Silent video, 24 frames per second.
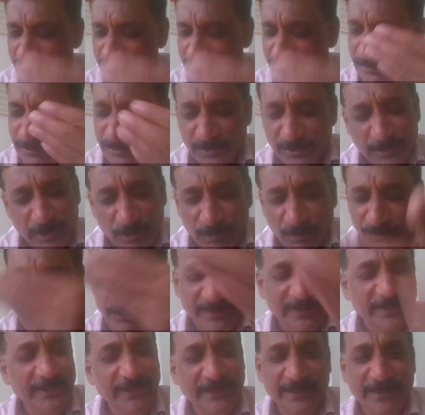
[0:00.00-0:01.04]

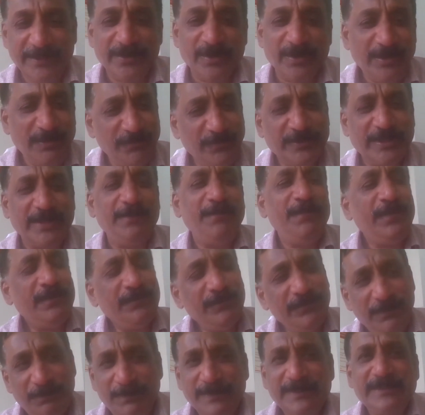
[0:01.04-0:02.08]
crowdfunding and all. Okay,
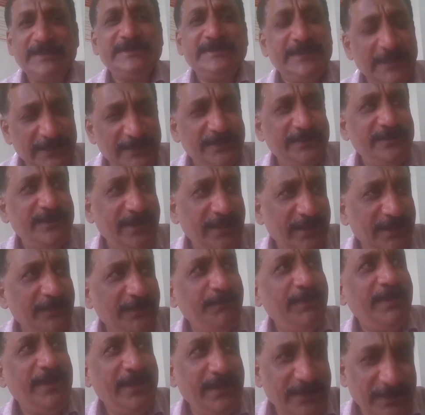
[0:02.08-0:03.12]
but still they
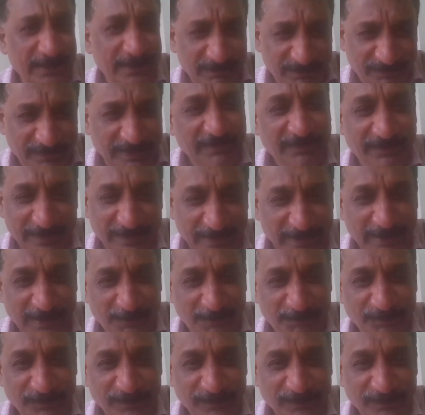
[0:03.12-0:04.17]
remain in the peripheral.
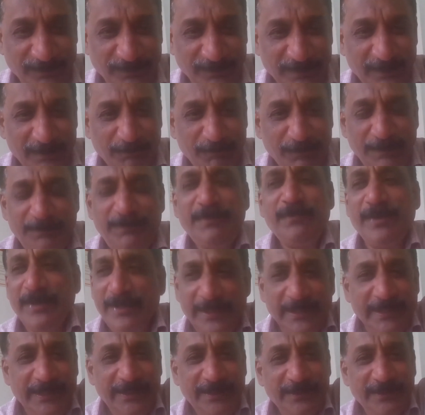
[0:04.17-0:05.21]
Maybe one
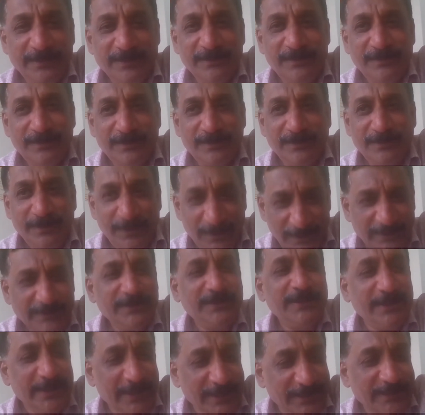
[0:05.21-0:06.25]
day,
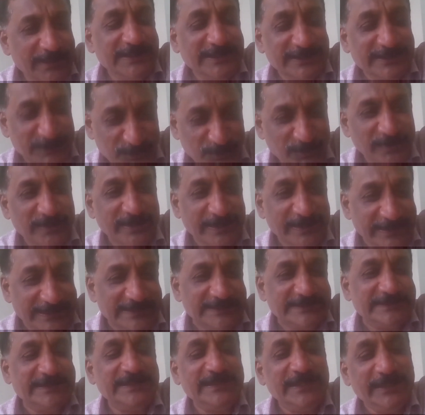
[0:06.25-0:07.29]
like 300 years, 200
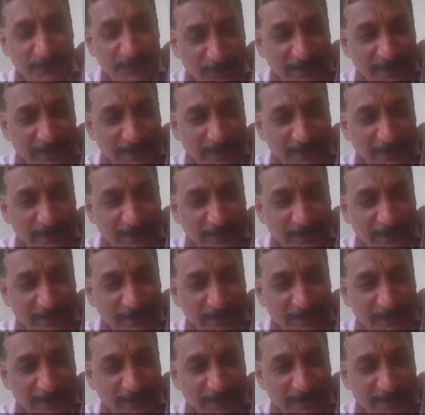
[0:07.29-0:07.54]
years, and it will